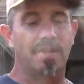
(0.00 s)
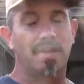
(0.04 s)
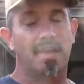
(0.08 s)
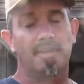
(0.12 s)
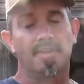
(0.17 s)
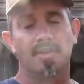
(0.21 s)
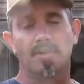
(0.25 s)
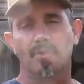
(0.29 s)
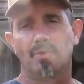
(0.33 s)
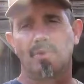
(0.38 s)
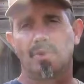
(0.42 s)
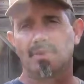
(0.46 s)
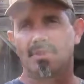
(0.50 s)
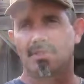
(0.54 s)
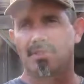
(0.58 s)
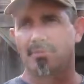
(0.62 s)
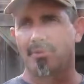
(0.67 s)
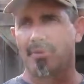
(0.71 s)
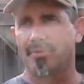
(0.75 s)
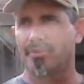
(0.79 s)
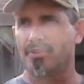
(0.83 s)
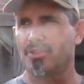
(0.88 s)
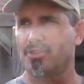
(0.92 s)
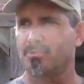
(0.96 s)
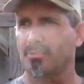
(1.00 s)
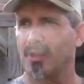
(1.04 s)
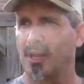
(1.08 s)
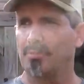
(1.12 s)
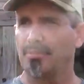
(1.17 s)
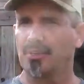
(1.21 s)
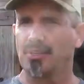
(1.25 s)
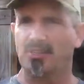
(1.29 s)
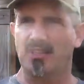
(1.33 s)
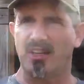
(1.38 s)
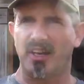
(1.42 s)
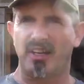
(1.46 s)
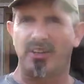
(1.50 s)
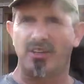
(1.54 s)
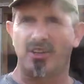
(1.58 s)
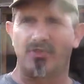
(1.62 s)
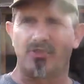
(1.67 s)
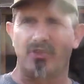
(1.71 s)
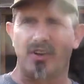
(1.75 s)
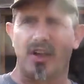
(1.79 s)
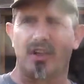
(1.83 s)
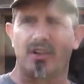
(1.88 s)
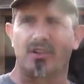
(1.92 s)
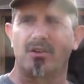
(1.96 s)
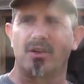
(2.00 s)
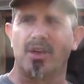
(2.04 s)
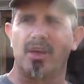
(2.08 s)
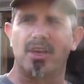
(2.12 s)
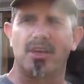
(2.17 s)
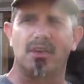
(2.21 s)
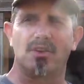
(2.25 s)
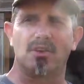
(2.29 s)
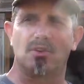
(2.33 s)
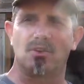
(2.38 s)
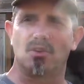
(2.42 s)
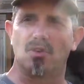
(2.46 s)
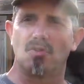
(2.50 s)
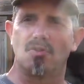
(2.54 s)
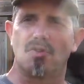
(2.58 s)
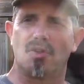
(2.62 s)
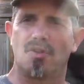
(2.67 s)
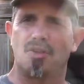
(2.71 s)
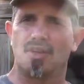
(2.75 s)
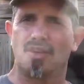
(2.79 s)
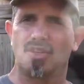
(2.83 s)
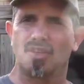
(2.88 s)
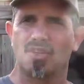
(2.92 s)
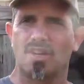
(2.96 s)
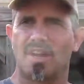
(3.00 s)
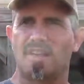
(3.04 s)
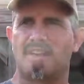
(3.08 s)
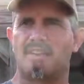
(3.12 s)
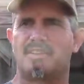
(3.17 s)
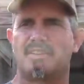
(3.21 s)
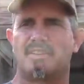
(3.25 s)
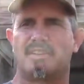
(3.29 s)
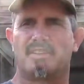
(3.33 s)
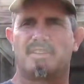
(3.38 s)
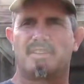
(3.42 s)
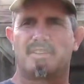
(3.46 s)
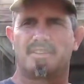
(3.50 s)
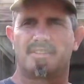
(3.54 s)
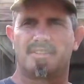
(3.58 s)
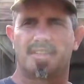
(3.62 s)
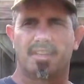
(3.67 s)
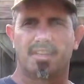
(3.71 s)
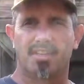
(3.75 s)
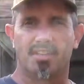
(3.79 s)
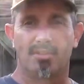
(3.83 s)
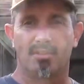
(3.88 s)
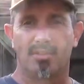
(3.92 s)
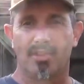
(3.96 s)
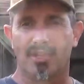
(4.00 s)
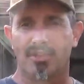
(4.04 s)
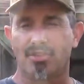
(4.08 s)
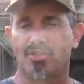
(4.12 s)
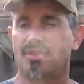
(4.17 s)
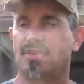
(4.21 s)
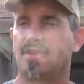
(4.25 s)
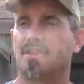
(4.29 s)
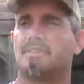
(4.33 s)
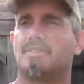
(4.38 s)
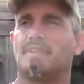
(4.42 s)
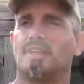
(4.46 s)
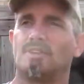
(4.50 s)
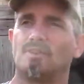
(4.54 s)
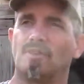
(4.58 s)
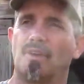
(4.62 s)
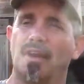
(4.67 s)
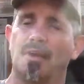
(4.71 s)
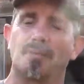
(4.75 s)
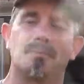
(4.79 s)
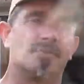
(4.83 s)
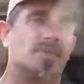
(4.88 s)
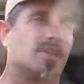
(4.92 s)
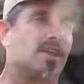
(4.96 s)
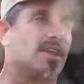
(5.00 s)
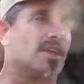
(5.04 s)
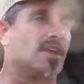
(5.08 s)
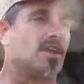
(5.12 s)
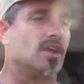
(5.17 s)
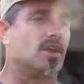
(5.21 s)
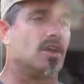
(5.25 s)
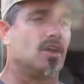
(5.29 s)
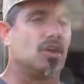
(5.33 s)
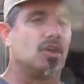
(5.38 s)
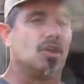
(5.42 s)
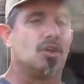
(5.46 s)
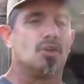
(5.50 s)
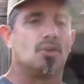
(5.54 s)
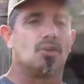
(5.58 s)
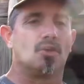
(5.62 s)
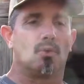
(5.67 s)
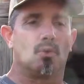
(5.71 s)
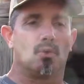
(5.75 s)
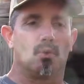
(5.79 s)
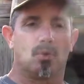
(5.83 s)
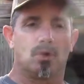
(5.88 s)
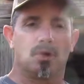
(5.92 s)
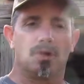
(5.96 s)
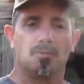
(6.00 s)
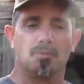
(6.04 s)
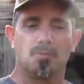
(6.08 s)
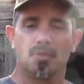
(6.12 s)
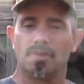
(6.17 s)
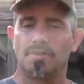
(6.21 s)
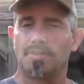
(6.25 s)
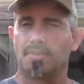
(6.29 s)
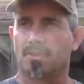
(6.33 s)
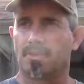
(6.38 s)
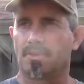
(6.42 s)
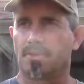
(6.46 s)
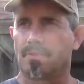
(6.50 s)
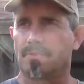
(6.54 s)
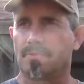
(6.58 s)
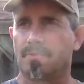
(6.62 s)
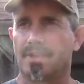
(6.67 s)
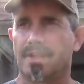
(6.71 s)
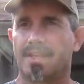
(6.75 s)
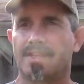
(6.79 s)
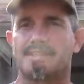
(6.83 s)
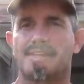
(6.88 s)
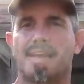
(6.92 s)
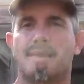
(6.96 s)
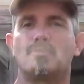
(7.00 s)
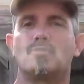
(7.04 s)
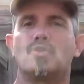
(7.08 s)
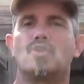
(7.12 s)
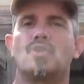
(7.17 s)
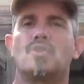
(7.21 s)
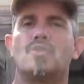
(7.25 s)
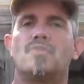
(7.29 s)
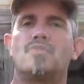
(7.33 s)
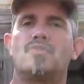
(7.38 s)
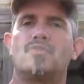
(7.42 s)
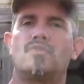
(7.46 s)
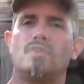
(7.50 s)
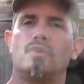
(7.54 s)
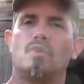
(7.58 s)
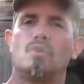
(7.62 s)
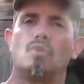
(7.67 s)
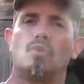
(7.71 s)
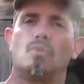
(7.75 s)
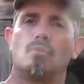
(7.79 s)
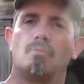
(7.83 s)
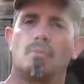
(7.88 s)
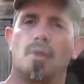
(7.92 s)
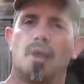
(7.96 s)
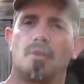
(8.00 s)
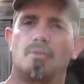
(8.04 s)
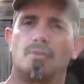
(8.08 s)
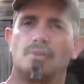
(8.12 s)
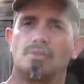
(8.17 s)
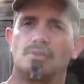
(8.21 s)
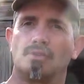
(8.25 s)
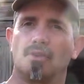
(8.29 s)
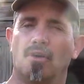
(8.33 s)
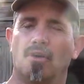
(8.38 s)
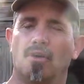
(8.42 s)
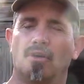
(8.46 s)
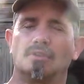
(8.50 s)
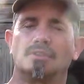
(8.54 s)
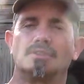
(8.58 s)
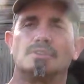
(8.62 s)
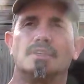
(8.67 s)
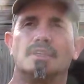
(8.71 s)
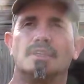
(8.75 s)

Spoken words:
Now, I know what some of you might be saying that follow. Hey, you've already shot a deer in Kentucky. You can't shoot nothing. That's right. What I'm going to do is I'm going to film my results.